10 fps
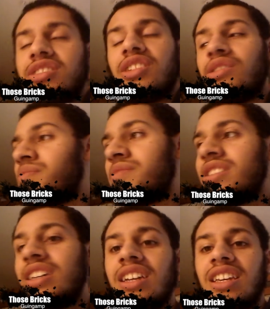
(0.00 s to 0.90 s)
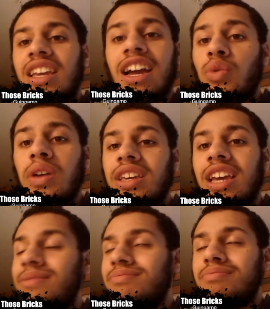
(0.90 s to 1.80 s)
So yeah,
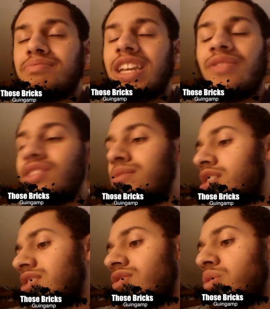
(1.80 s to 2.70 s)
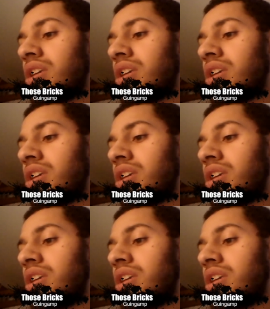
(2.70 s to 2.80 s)
Gwingamp, definitely bricks of the